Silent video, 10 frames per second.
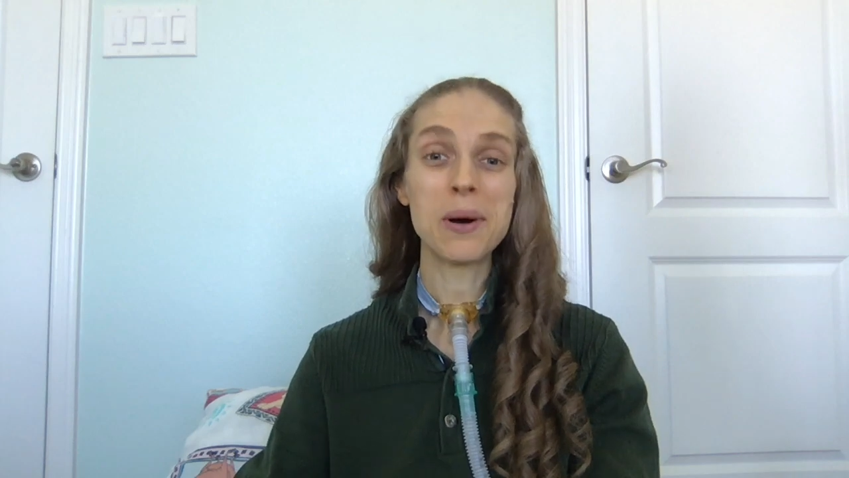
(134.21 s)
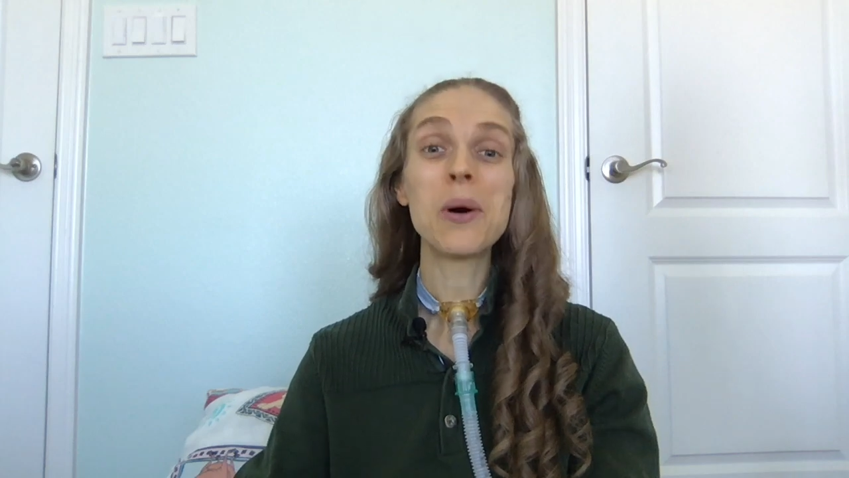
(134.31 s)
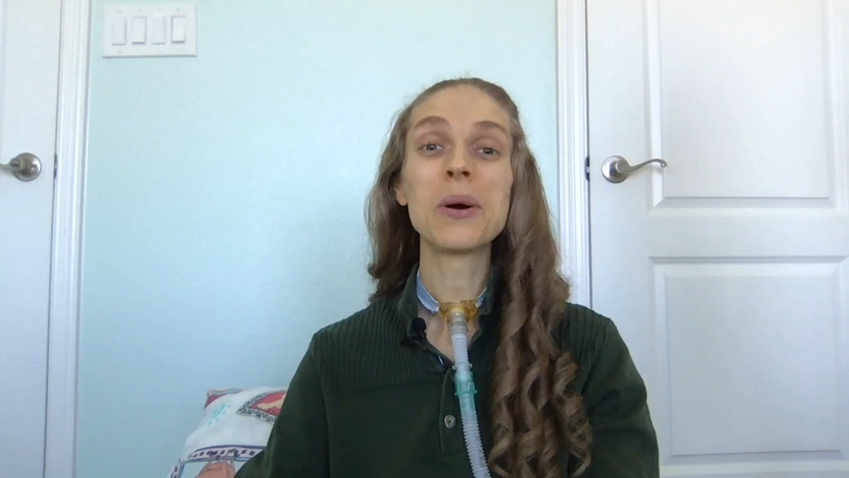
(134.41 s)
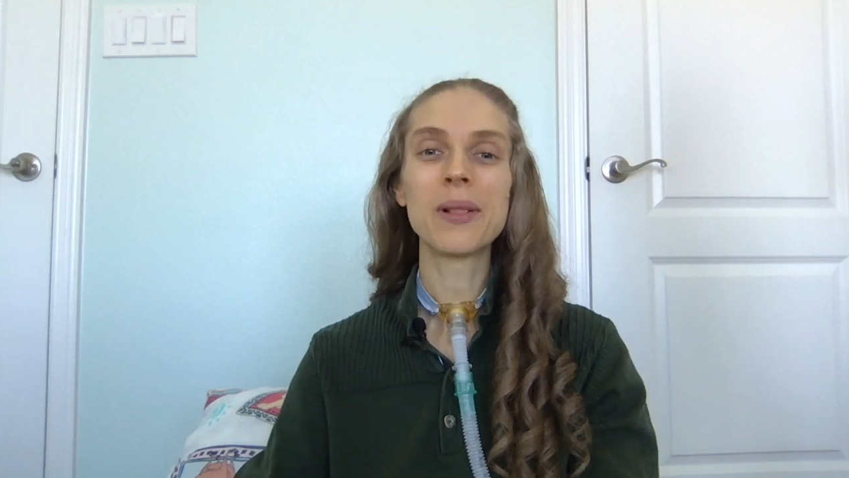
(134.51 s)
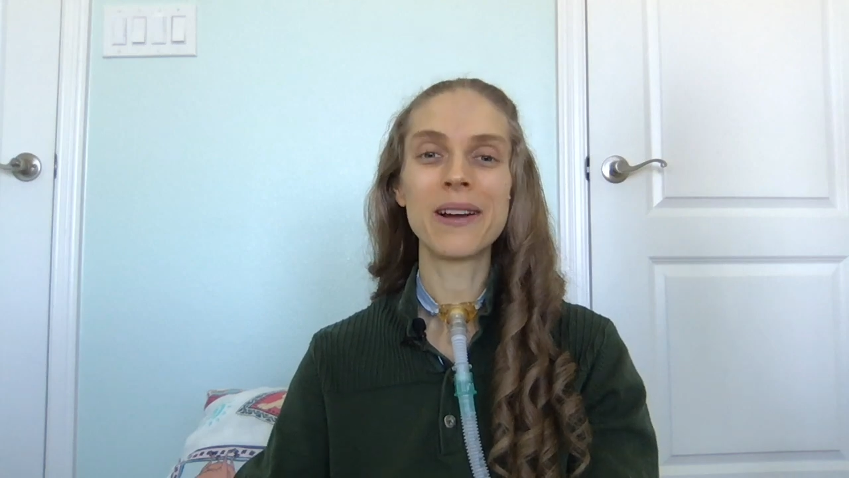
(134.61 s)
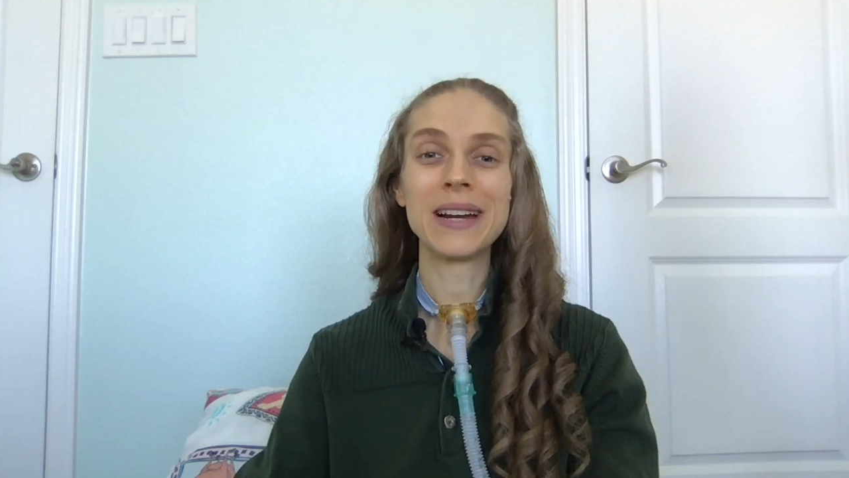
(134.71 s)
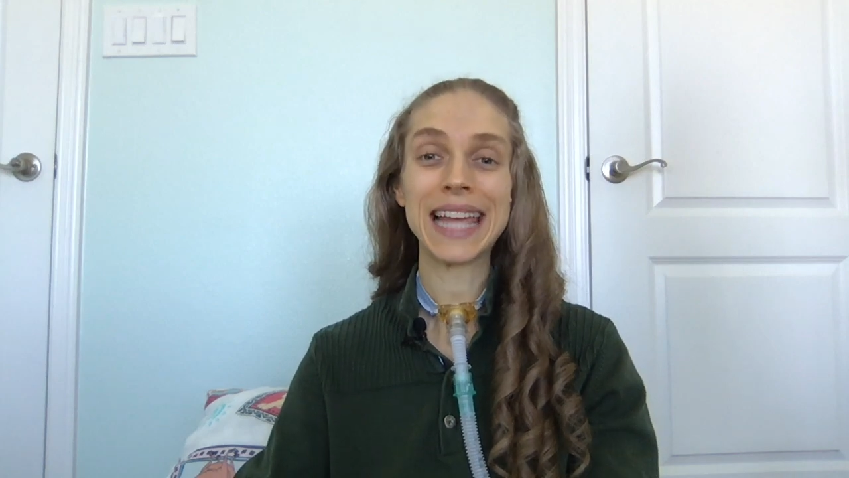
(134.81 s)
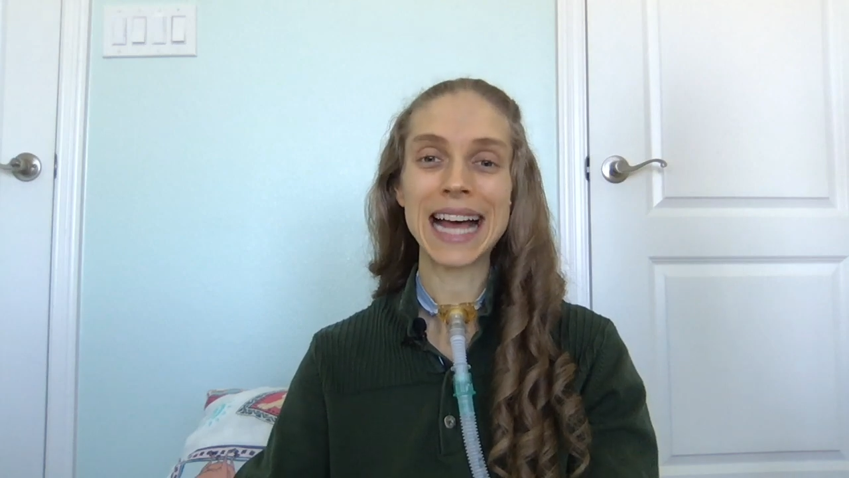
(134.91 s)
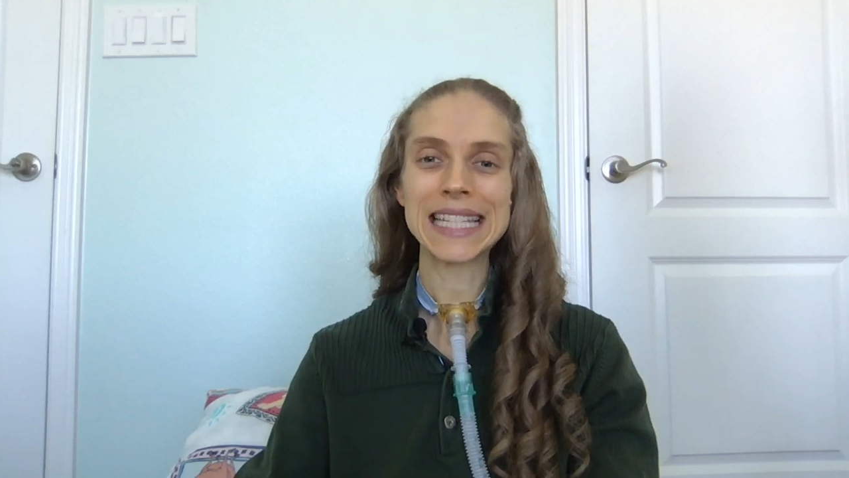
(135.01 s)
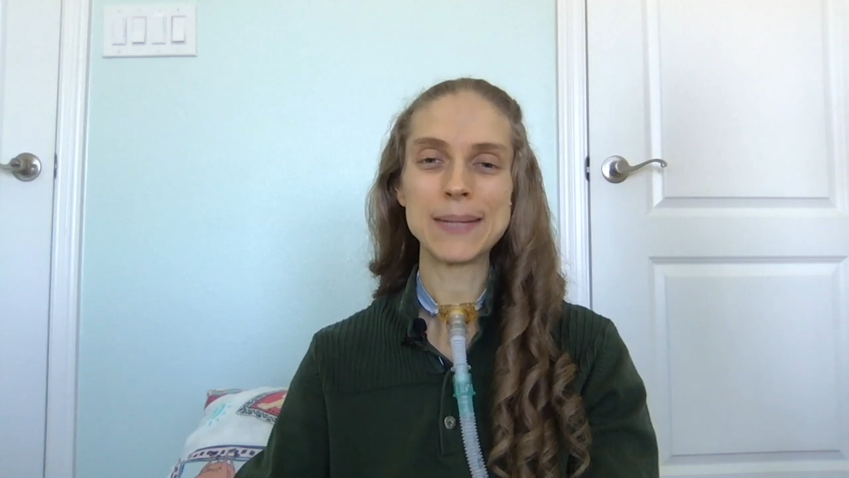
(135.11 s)
or
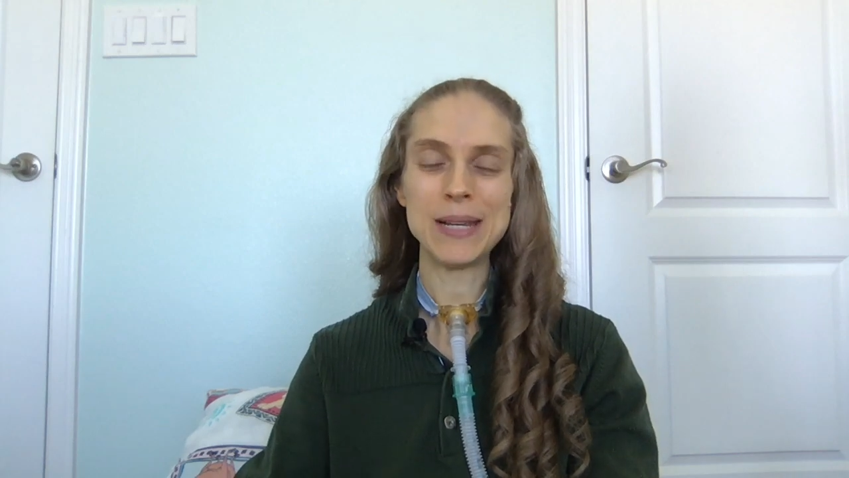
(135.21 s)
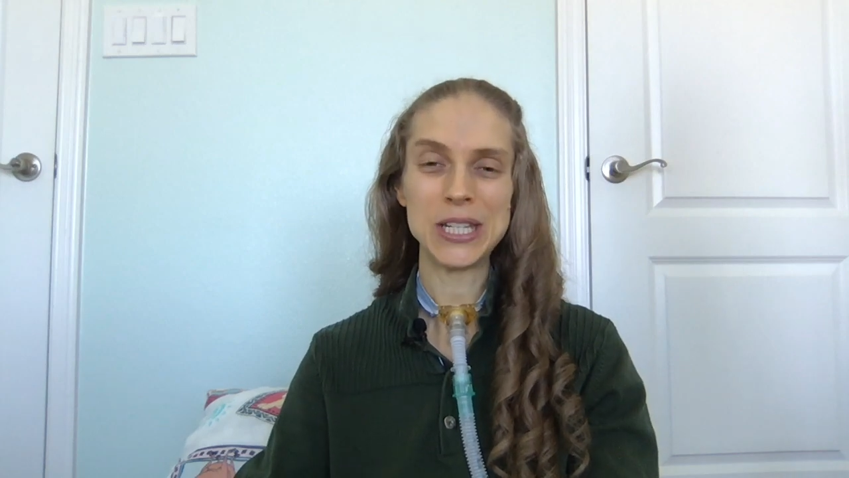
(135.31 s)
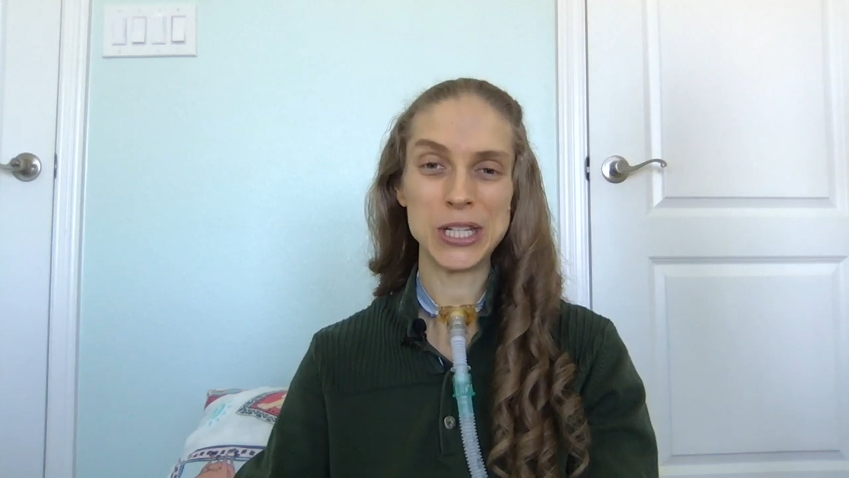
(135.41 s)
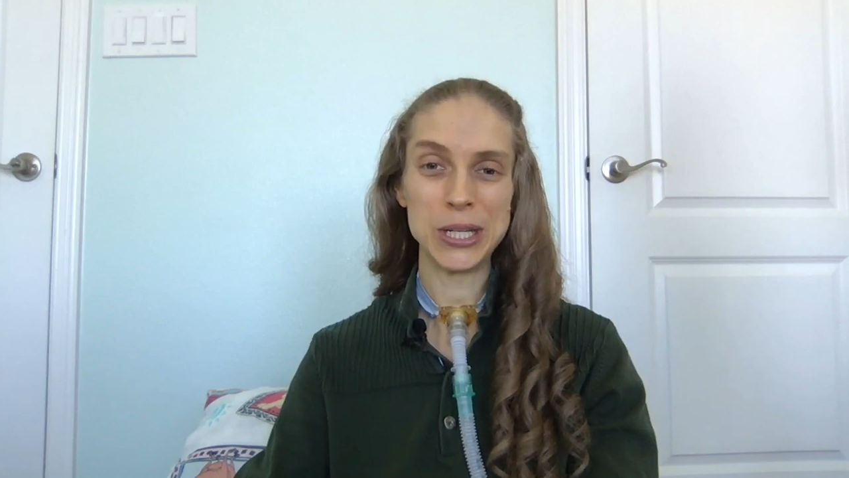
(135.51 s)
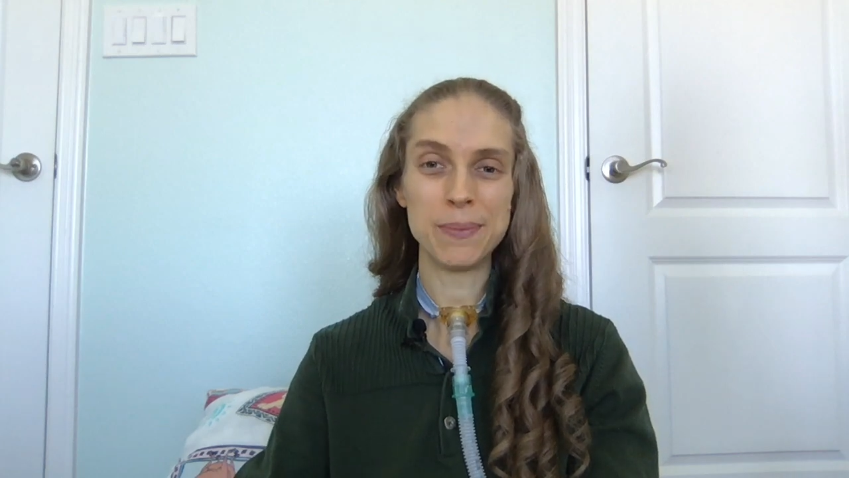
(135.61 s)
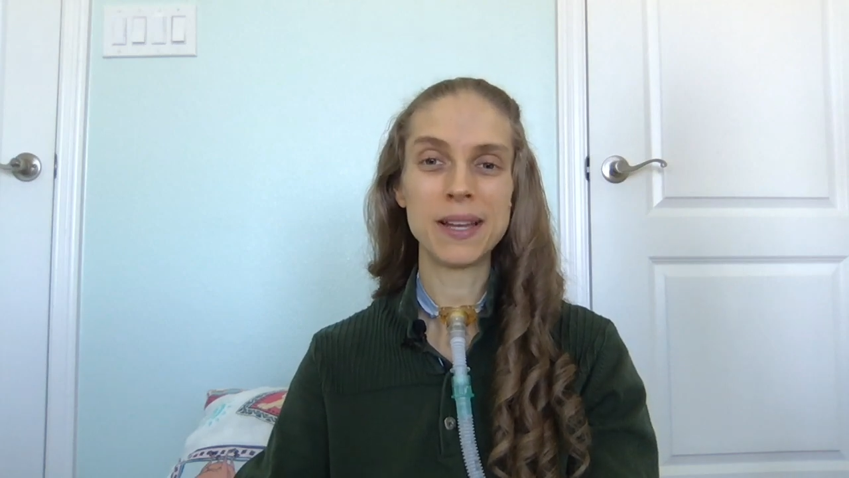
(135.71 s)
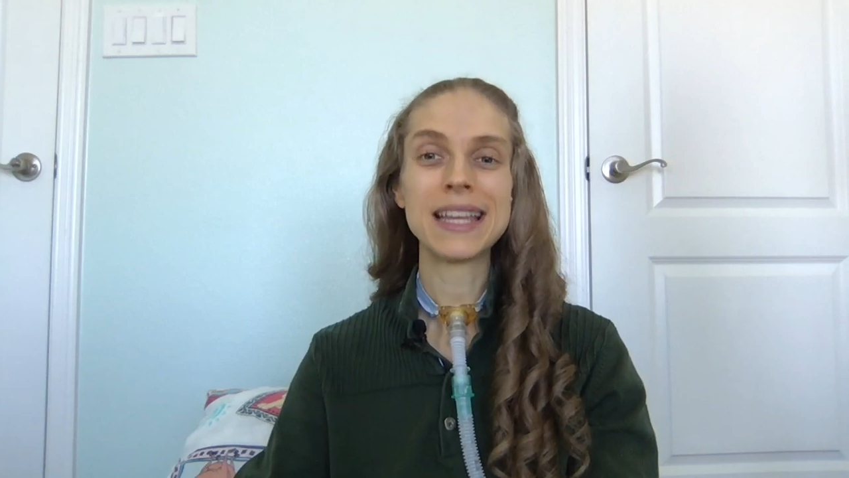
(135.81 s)
laryngectomy tube,